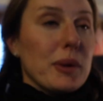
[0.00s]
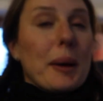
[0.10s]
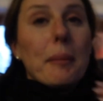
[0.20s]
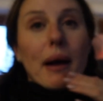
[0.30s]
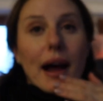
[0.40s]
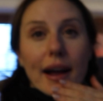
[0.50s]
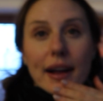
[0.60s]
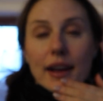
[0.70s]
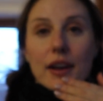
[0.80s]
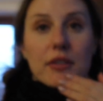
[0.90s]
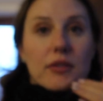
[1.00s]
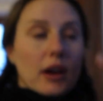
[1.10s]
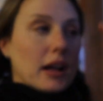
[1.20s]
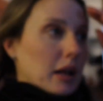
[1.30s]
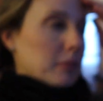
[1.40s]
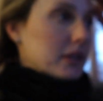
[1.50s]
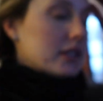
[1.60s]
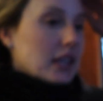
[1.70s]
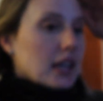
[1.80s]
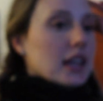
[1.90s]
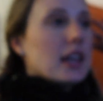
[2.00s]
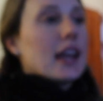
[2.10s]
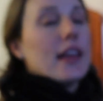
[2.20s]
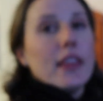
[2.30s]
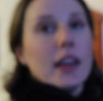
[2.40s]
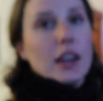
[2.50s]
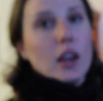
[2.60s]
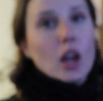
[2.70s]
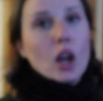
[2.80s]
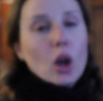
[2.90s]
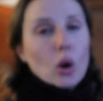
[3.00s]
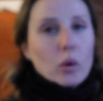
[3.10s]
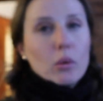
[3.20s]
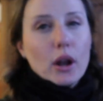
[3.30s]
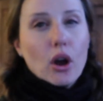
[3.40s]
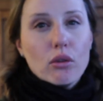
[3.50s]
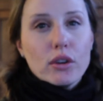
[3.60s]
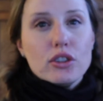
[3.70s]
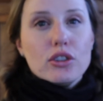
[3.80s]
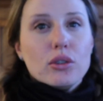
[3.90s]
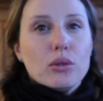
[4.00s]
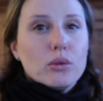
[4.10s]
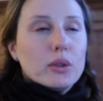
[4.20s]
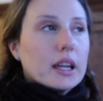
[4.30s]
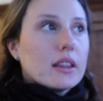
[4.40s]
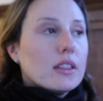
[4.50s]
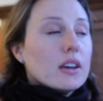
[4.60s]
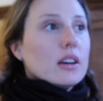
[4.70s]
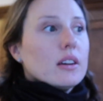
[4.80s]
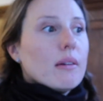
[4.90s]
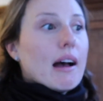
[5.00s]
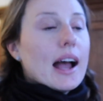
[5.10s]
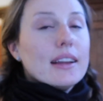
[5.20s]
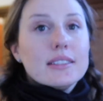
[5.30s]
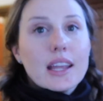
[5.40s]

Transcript: We are back from skiing and then we went over to like the ice